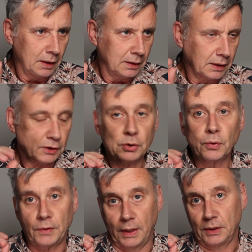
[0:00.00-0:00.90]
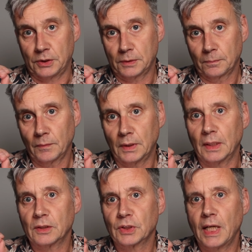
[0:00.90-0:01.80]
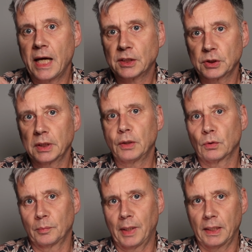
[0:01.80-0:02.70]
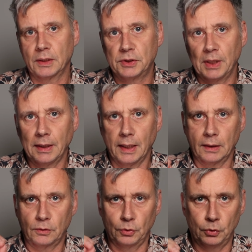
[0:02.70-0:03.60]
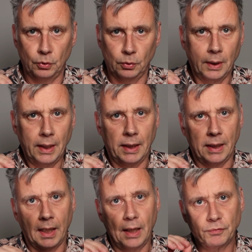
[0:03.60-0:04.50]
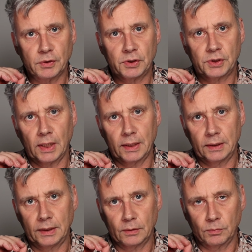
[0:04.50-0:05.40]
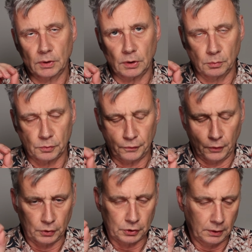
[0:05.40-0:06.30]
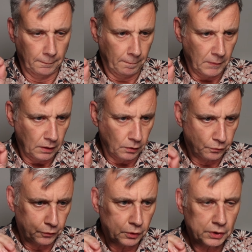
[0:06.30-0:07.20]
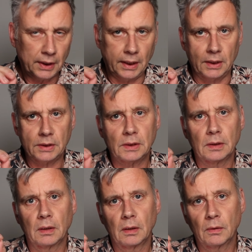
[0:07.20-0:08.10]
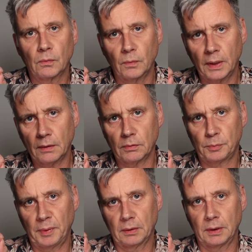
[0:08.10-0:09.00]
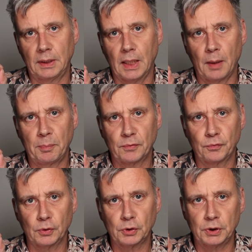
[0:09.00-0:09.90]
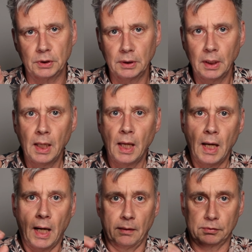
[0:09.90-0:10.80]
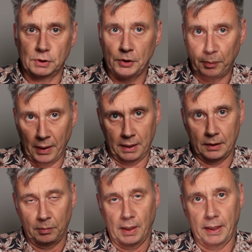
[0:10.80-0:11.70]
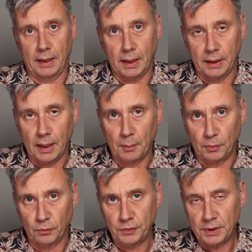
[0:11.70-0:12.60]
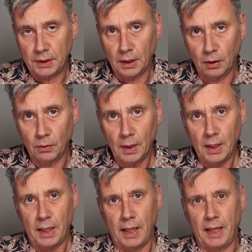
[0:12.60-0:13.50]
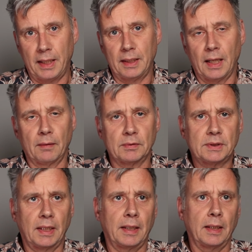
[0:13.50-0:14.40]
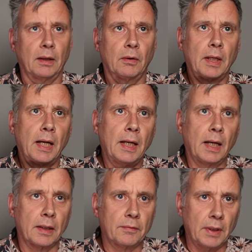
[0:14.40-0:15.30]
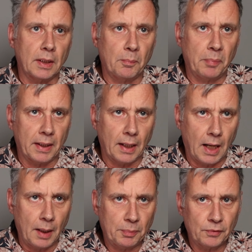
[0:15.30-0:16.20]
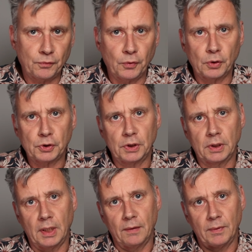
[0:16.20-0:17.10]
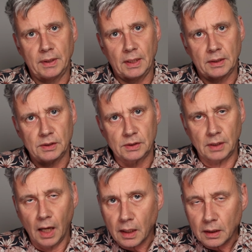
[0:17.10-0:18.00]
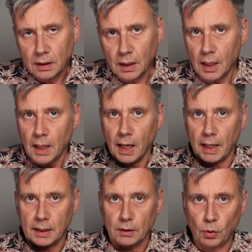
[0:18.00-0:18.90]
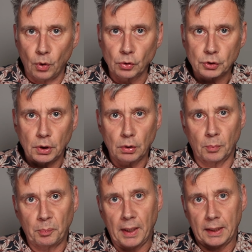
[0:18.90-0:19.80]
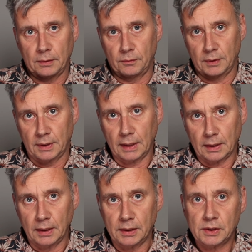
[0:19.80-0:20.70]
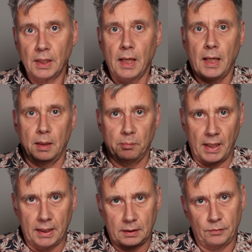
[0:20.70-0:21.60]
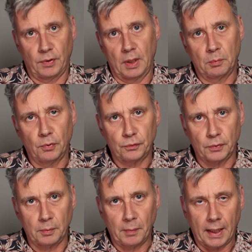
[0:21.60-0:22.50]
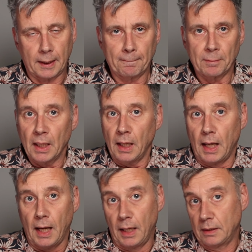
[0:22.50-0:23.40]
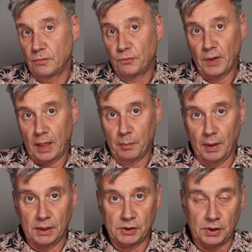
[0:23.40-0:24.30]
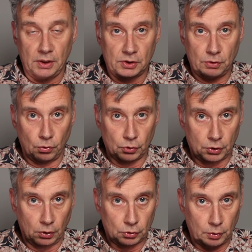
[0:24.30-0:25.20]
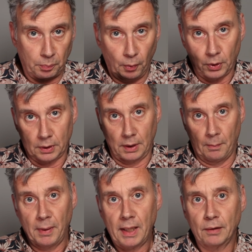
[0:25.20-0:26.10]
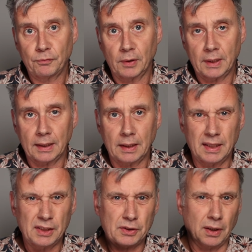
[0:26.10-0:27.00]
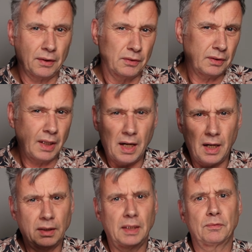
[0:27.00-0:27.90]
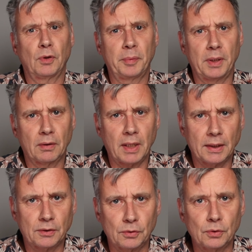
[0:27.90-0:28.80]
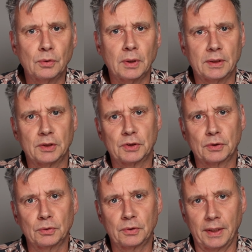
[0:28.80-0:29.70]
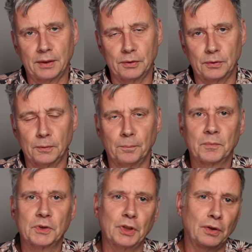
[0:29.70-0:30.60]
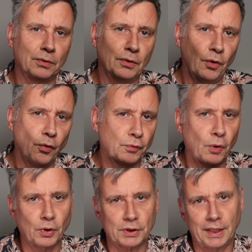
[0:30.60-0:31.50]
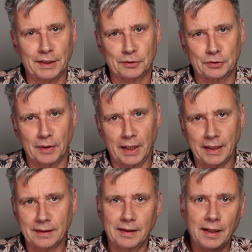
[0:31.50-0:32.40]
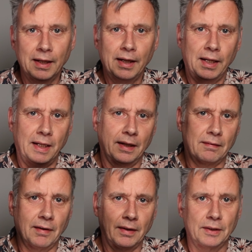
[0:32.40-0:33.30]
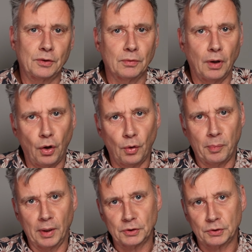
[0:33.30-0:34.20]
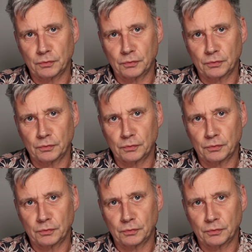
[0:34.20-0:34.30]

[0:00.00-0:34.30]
There's two things that is actually on my agenda to do, and I haven't decided yet what comes first. The first thing is, when I was building the iPad version, I was inspired by an Apple video, and I was thinking, okay, I create a better iPad version, and when that is done, I can also compile it with Catalyst and make it available for the Mac. And Firebase is also supported in beta for Catalyst, so I thought, no, that will be okay to do, and it's a good thing to do. So, of course, I had to try it, and I ran into a whole bunch of